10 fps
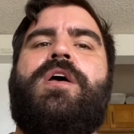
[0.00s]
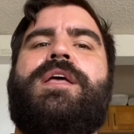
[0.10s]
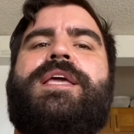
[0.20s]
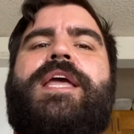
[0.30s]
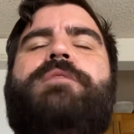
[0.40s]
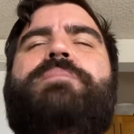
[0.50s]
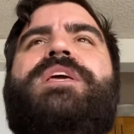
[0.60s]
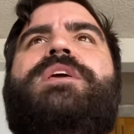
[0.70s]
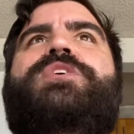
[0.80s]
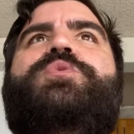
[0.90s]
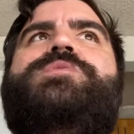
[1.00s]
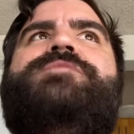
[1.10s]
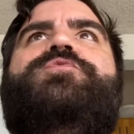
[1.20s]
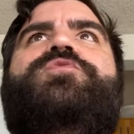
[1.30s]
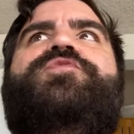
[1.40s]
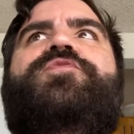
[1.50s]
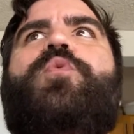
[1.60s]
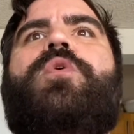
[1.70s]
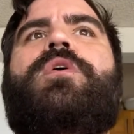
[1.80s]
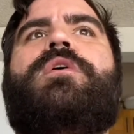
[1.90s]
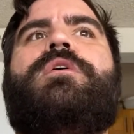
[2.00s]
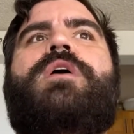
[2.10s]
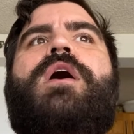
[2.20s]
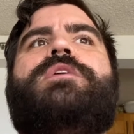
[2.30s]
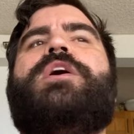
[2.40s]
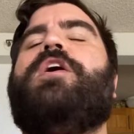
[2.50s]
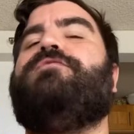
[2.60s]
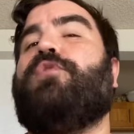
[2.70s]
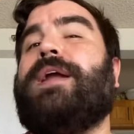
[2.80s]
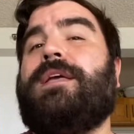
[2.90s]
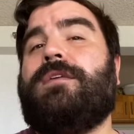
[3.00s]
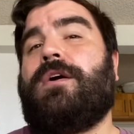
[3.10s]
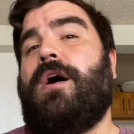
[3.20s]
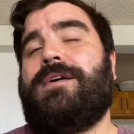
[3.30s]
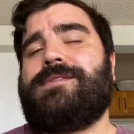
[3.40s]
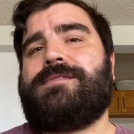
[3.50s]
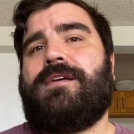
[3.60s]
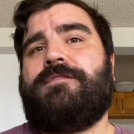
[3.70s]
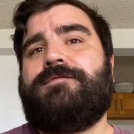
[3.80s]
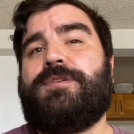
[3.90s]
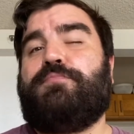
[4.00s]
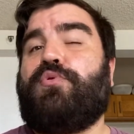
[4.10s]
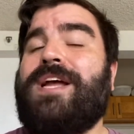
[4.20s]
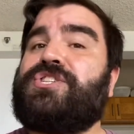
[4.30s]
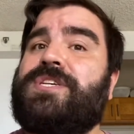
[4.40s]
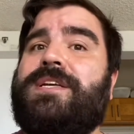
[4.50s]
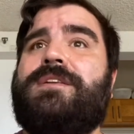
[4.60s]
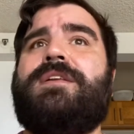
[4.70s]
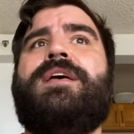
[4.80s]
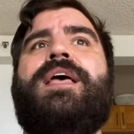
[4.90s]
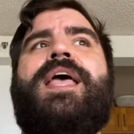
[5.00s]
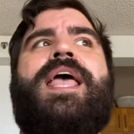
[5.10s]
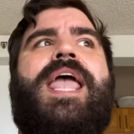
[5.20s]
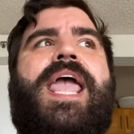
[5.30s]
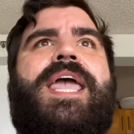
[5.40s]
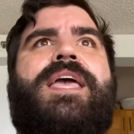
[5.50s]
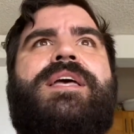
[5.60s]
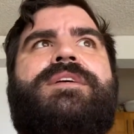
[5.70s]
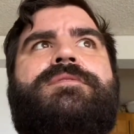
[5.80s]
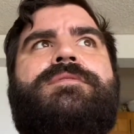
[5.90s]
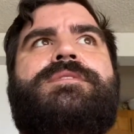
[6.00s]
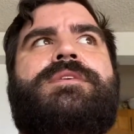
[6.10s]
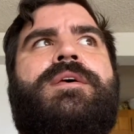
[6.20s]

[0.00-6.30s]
can be useful for uncovering the causes of depression and